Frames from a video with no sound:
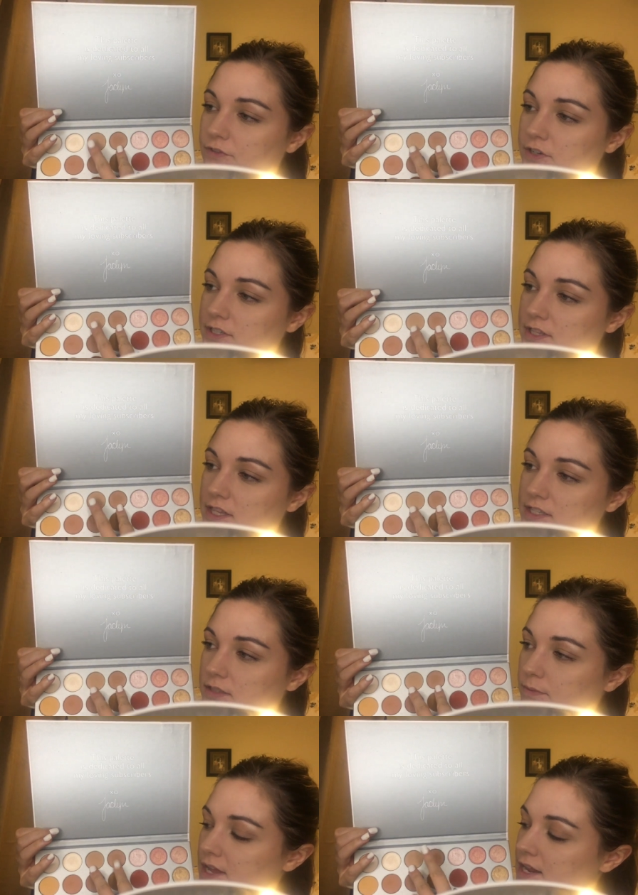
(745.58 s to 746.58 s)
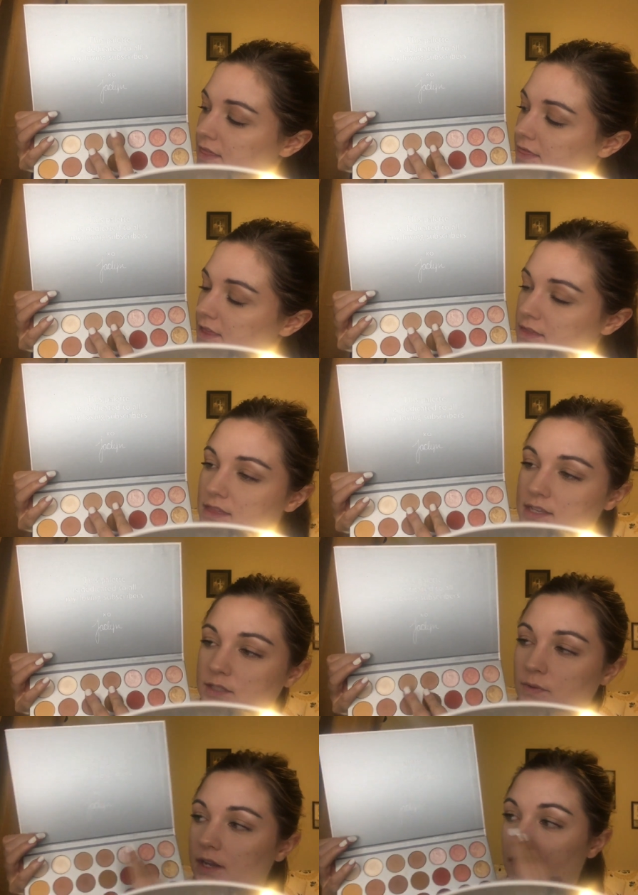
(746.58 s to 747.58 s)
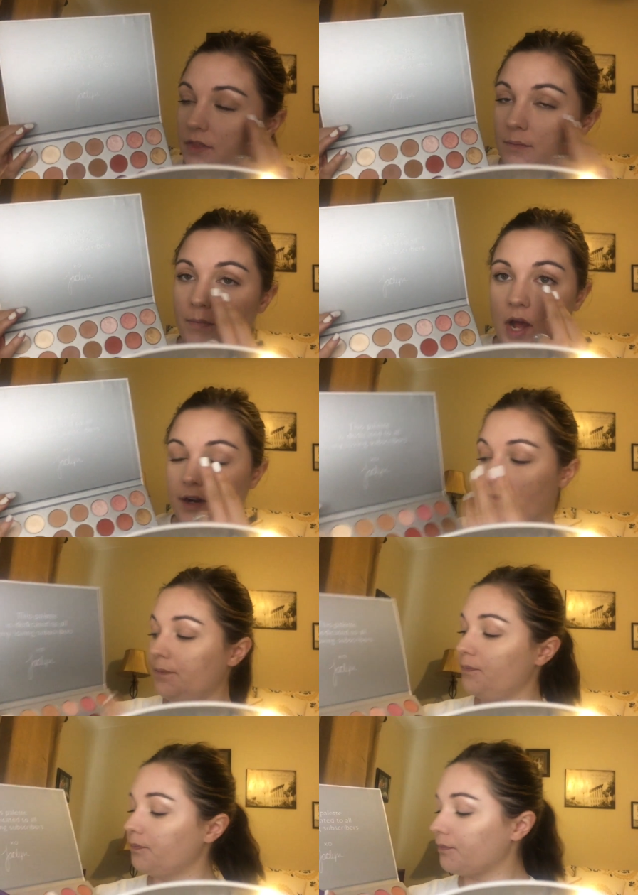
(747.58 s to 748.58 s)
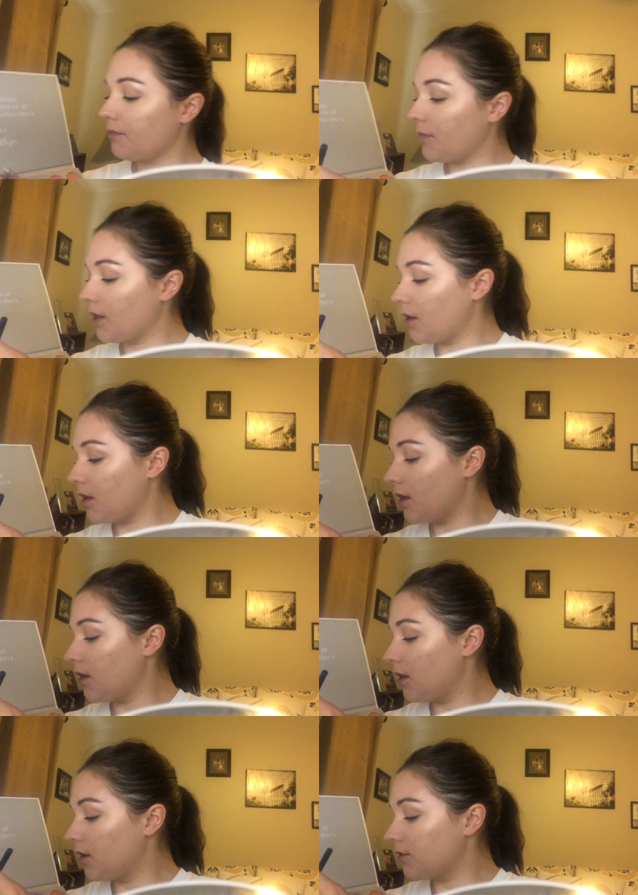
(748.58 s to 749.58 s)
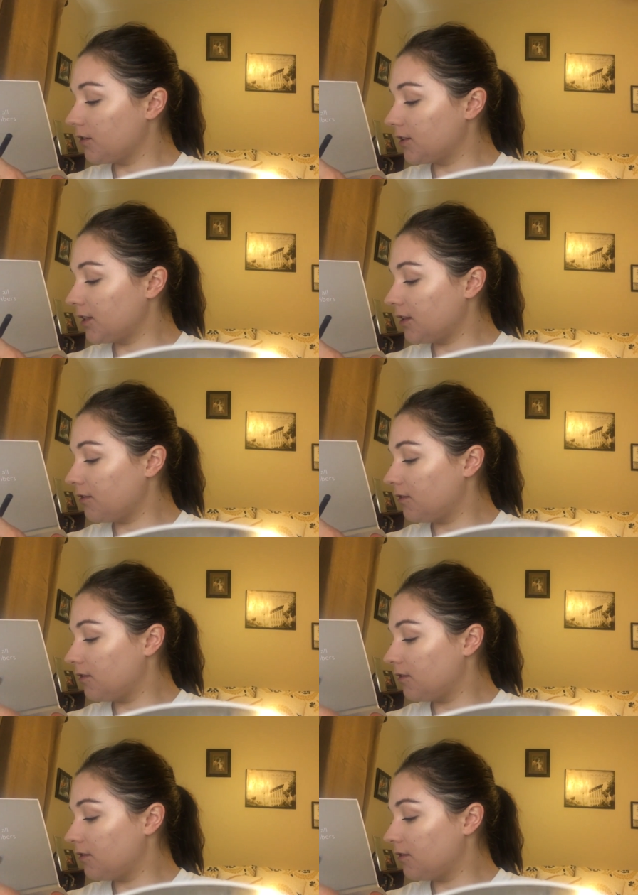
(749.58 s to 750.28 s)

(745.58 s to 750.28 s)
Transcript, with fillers: first this one and then this one on the bottom. So take the